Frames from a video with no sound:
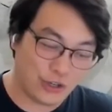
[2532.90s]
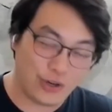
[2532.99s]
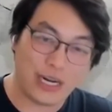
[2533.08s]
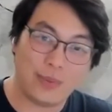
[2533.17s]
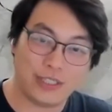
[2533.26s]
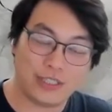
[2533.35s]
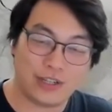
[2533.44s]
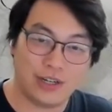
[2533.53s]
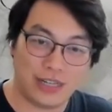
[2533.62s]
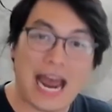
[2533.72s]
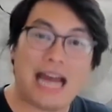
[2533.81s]
you're able to
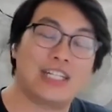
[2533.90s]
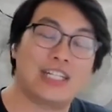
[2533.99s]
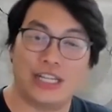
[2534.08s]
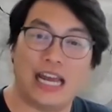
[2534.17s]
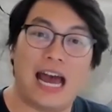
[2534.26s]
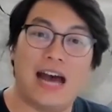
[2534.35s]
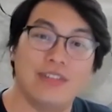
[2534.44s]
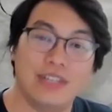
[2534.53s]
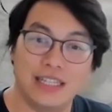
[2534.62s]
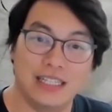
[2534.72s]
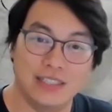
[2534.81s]
start actually
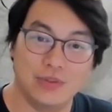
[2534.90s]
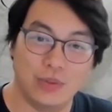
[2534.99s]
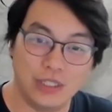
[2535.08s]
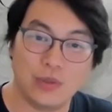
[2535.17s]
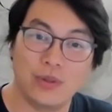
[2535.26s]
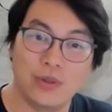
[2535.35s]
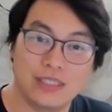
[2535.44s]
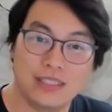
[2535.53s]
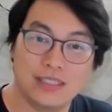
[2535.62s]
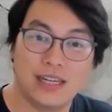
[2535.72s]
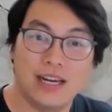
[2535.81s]
having these
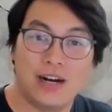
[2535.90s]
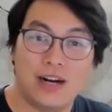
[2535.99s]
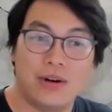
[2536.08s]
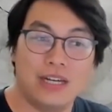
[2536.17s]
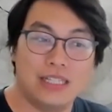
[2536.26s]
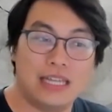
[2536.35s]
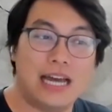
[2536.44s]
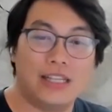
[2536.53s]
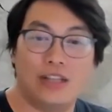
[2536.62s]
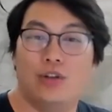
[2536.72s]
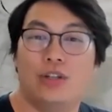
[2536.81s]
resources, right? And
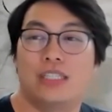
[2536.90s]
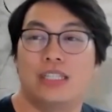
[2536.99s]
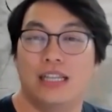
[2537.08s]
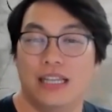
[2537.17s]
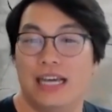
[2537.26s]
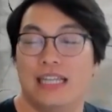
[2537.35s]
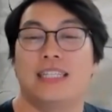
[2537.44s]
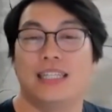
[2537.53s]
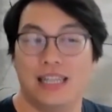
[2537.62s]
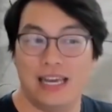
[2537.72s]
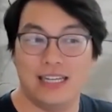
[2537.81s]
that looks less
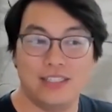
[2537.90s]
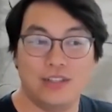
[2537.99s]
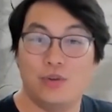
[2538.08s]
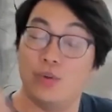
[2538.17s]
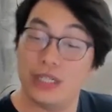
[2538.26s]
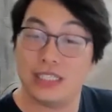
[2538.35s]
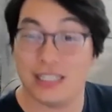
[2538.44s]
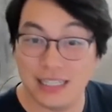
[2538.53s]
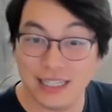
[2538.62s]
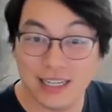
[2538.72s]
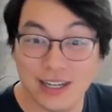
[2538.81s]
and less
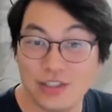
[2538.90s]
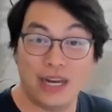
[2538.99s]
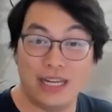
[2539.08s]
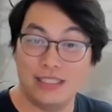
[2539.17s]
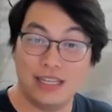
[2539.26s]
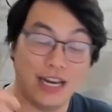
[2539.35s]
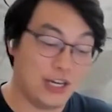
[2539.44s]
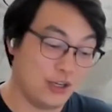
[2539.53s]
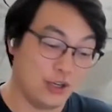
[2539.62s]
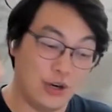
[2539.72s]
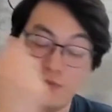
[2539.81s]
risky. And hence
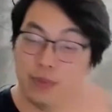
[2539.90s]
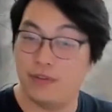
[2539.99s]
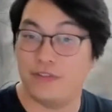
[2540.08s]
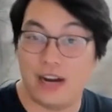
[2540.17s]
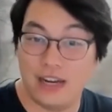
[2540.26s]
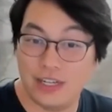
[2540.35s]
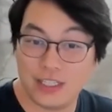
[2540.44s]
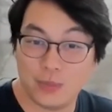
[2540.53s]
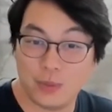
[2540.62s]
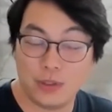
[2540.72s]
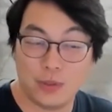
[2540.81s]
you go from a 5x
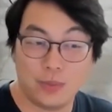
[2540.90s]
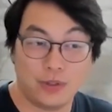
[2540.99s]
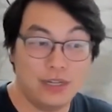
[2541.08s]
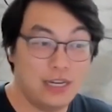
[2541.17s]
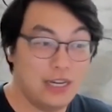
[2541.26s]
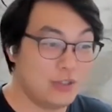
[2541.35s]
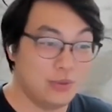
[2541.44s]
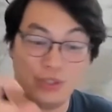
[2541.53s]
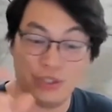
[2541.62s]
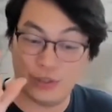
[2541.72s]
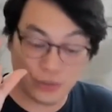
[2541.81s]
multiple to
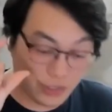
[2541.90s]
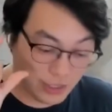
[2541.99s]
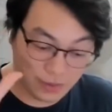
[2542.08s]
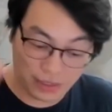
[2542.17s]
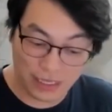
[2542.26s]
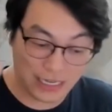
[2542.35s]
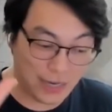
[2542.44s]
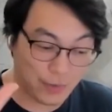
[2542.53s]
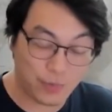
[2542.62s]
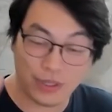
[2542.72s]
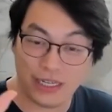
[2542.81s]
literally the game
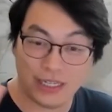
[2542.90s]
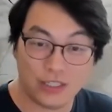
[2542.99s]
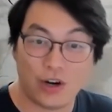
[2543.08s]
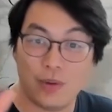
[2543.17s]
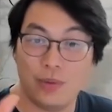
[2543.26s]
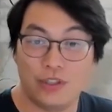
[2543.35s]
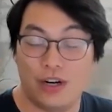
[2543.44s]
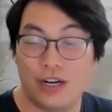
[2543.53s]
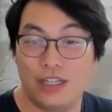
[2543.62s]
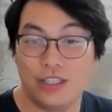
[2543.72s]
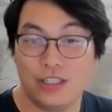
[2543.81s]
they're playing is
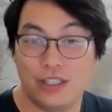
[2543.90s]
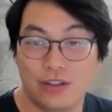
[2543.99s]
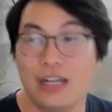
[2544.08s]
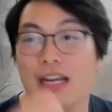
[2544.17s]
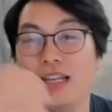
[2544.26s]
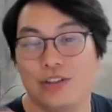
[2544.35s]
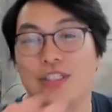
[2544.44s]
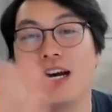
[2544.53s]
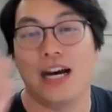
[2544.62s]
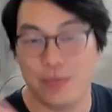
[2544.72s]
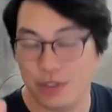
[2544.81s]
arbitrage, right? And there's
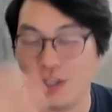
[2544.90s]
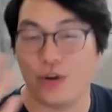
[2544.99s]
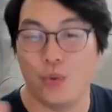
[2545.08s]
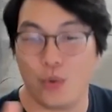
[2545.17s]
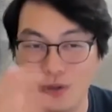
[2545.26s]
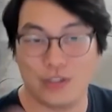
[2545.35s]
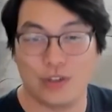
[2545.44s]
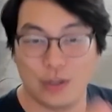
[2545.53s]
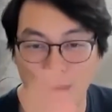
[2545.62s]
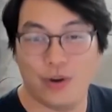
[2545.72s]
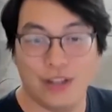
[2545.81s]
time, there's a lot of work, don't
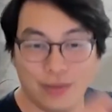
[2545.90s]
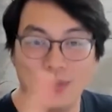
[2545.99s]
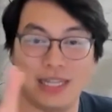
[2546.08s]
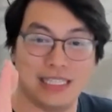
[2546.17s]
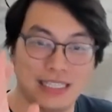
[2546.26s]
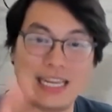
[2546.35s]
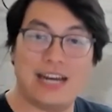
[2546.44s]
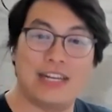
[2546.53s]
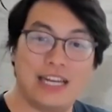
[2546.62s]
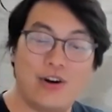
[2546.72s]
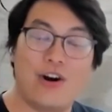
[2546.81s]
get me wrong. I'm not
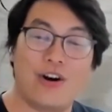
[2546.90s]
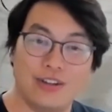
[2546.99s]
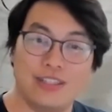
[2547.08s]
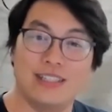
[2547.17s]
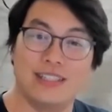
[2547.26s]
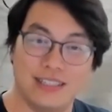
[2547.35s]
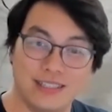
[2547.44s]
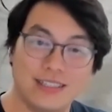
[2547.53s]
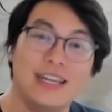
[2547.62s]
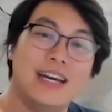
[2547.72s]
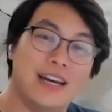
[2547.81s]
discounting how hard this
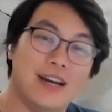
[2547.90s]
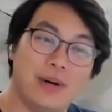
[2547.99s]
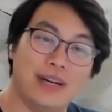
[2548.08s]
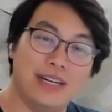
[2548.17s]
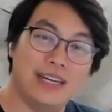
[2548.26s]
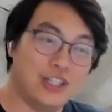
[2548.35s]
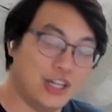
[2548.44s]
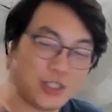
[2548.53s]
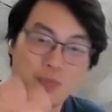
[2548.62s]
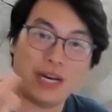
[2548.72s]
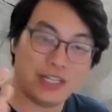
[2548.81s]
is, but
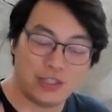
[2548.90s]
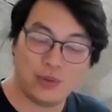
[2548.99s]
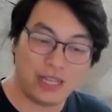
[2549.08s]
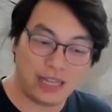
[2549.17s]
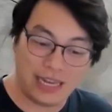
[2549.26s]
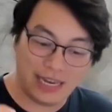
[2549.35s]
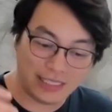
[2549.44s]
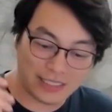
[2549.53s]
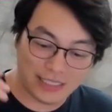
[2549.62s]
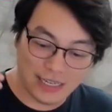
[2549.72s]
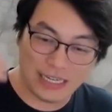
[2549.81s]
just by doing that
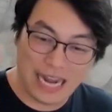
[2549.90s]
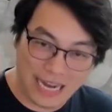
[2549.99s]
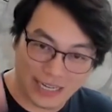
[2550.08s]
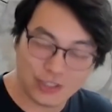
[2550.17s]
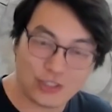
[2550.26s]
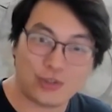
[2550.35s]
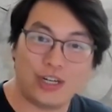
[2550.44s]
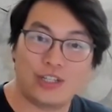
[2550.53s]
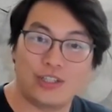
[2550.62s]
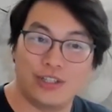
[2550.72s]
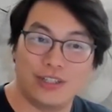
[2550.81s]
and adding
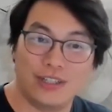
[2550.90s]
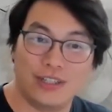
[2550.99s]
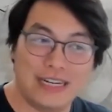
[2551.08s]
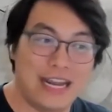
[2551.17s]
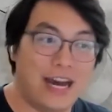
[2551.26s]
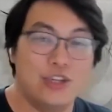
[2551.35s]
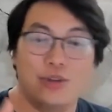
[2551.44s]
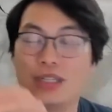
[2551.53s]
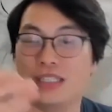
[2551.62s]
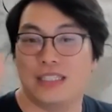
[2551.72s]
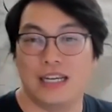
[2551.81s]
structure, now you
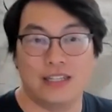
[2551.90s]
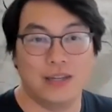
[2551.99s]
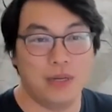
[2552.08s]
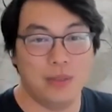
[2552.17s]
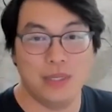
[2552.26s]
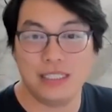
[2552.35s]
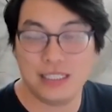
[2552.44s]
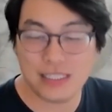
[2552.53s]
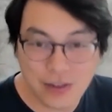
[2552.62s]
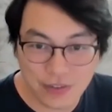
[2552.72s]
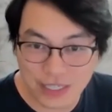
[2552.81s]
can sell at maybe a
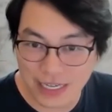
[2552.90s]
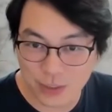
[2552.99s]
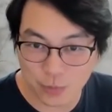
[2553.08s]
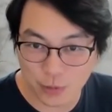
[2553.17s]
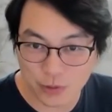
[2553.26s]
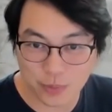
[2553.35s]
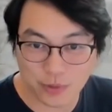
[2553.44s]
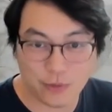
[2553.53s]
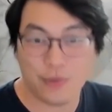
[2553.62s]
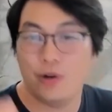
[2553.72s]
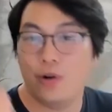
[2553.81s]
7x
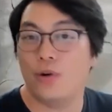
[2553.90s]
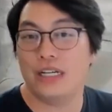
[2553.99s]
multiple or